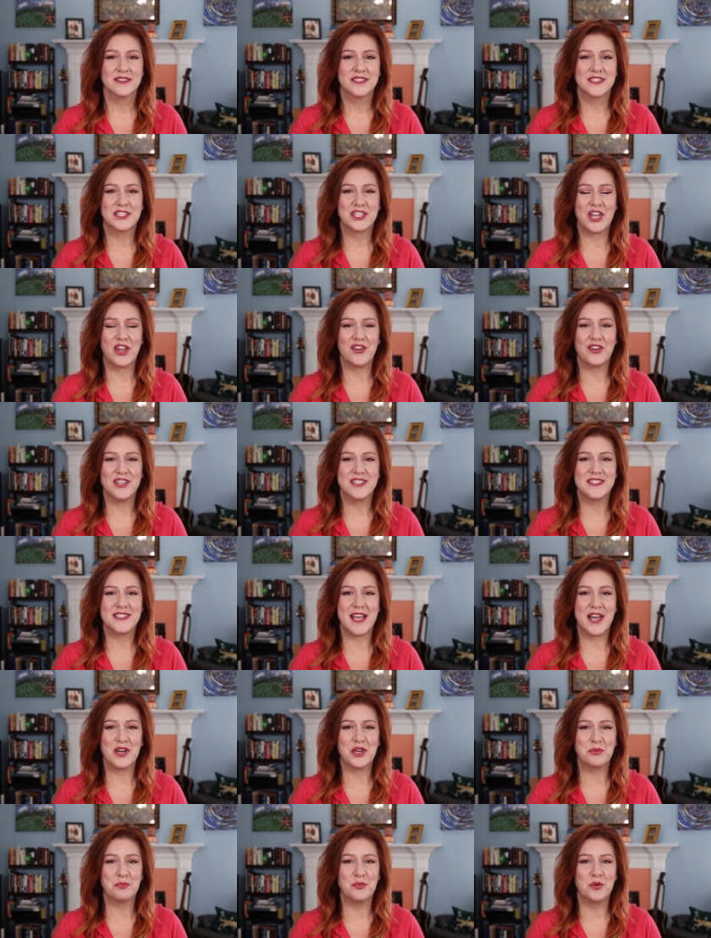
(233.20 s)
scary
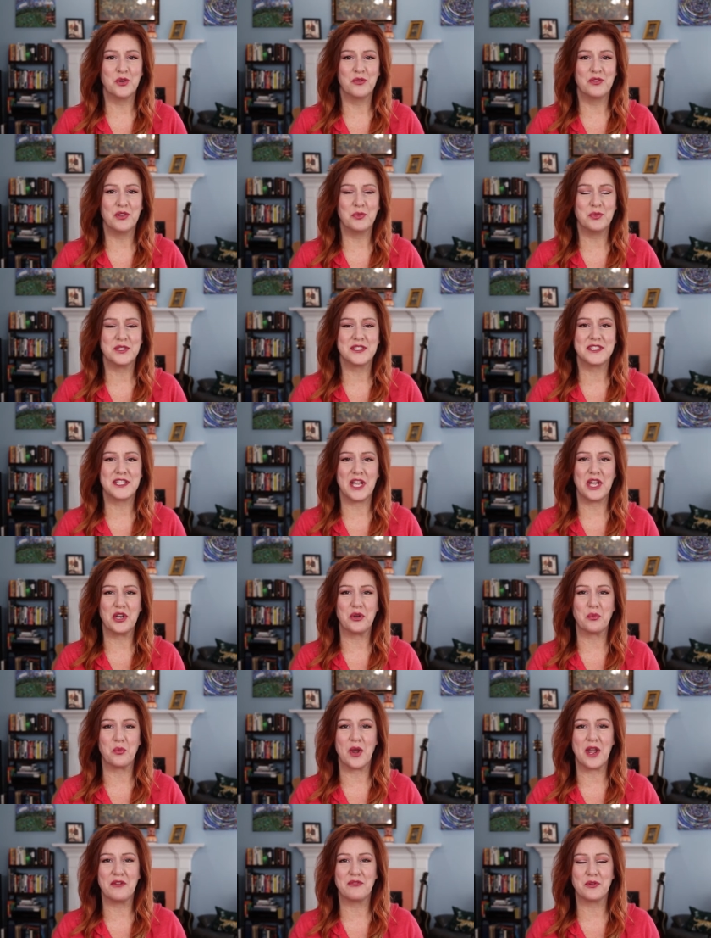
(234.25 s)
sounding movie. We stayed
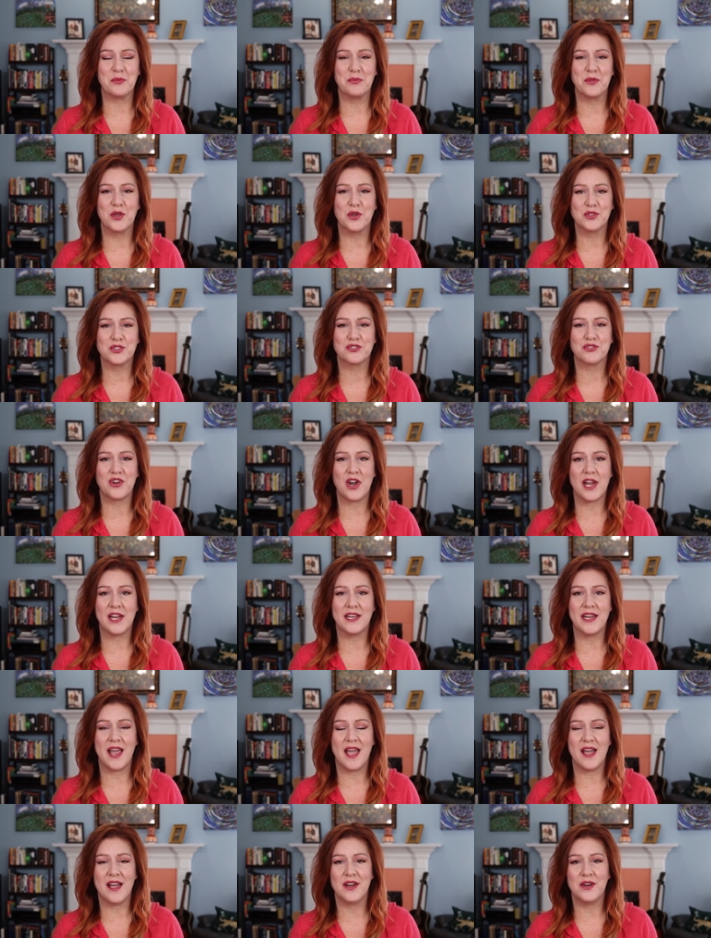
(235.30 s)
away from those right
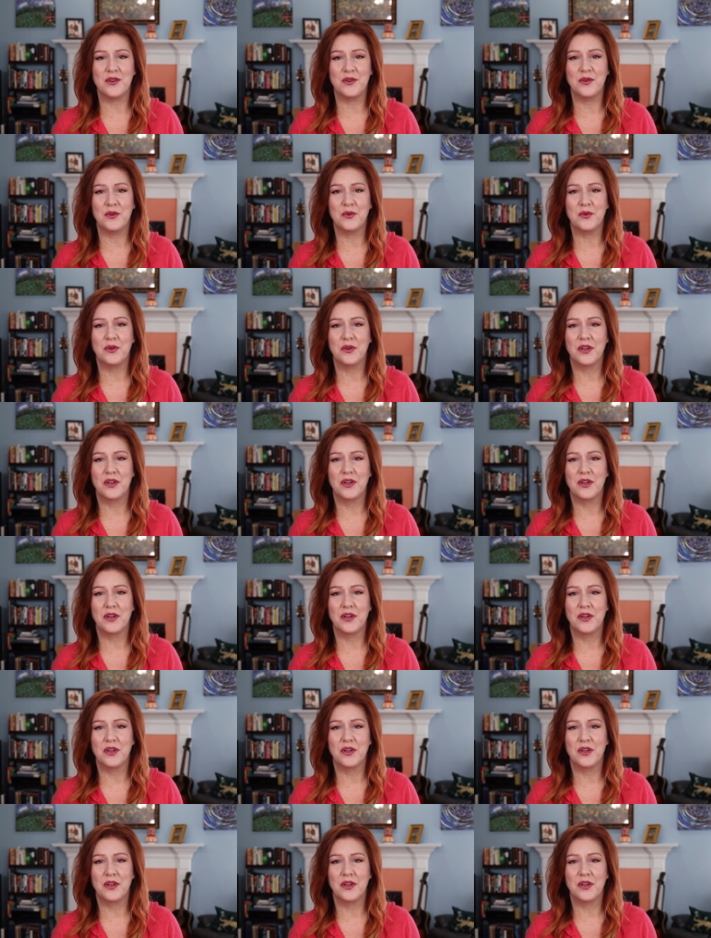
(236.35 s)
now.